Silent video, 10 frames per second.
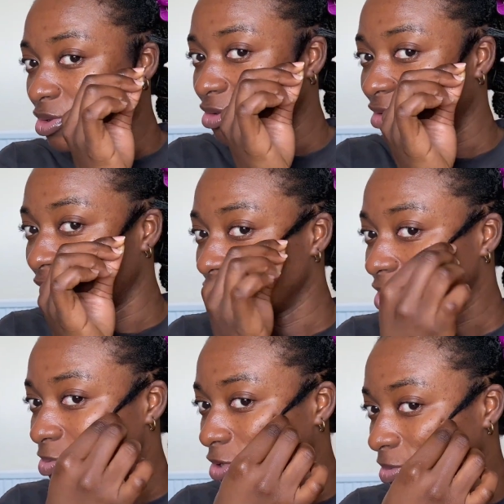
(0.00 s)
right?
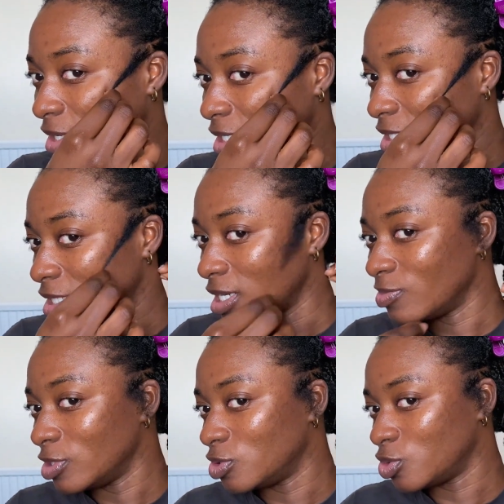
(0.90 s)
But I'm like, let
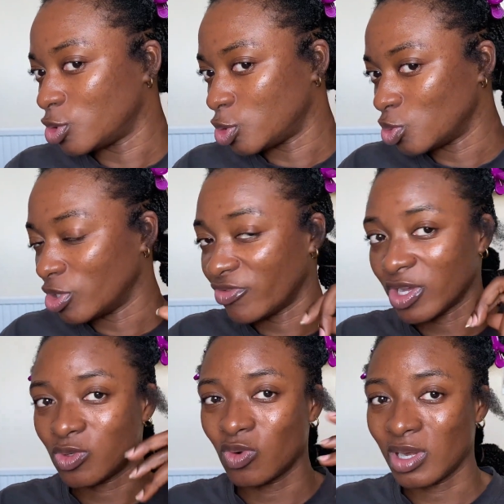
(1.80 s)
me do 2. If
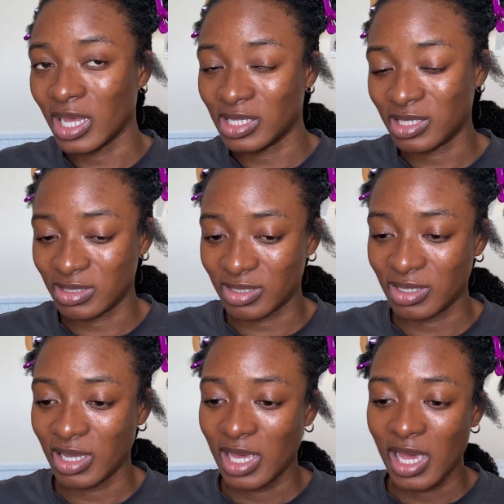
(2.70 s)
I don't like it,
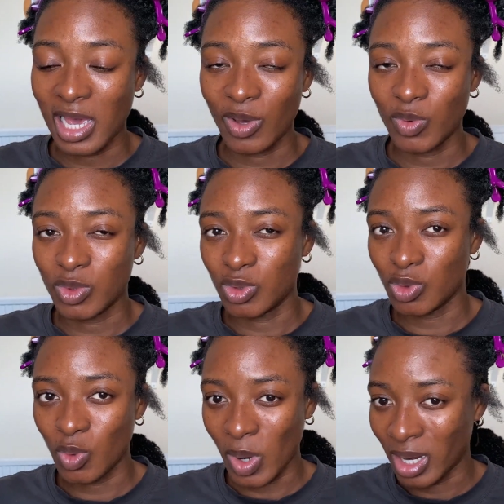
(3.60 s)
I will
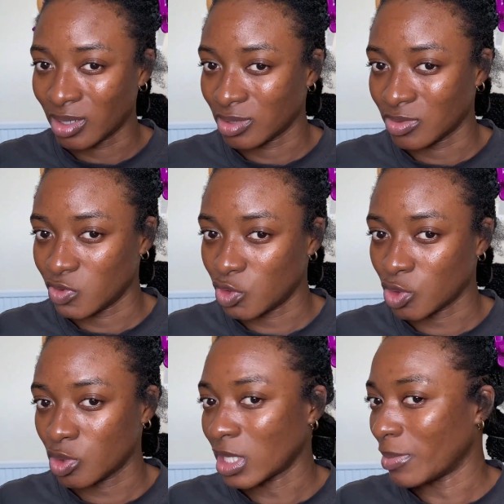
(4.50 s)
do 1
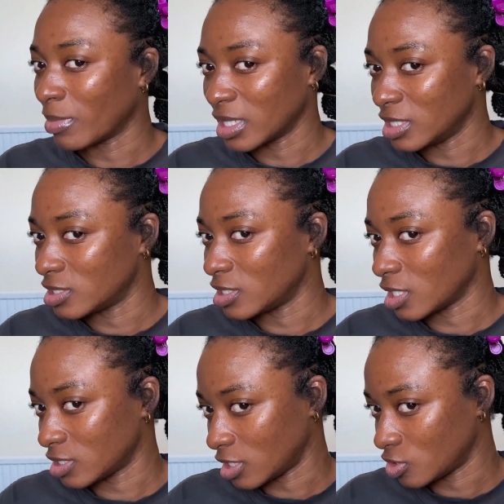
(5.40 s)
so that I manage the
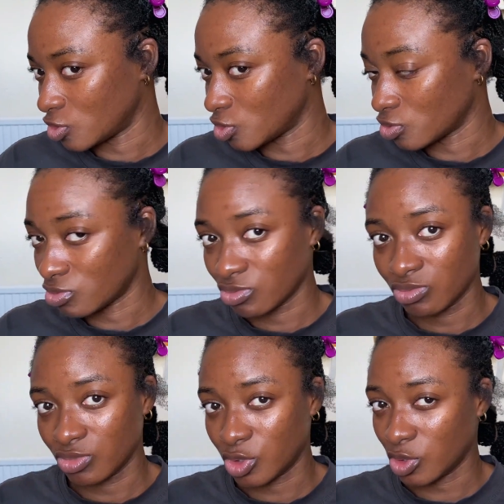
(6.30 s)
extension.
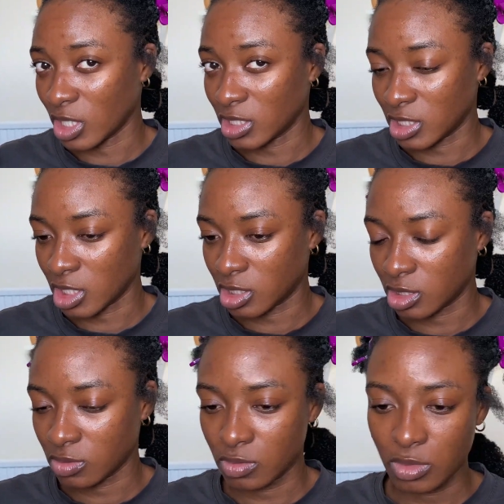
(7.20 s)
Do you guys get
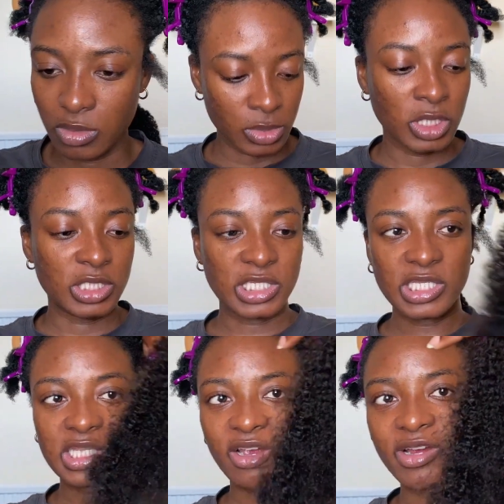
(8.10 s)
it?
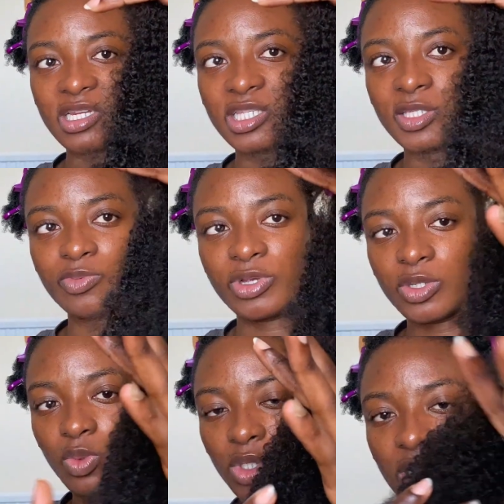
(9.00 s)
This I already sprayed
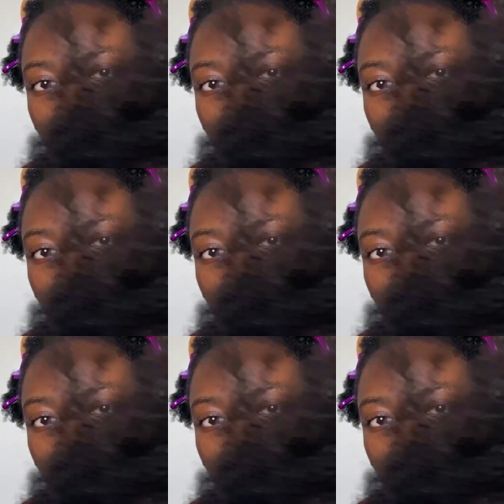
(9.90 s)
water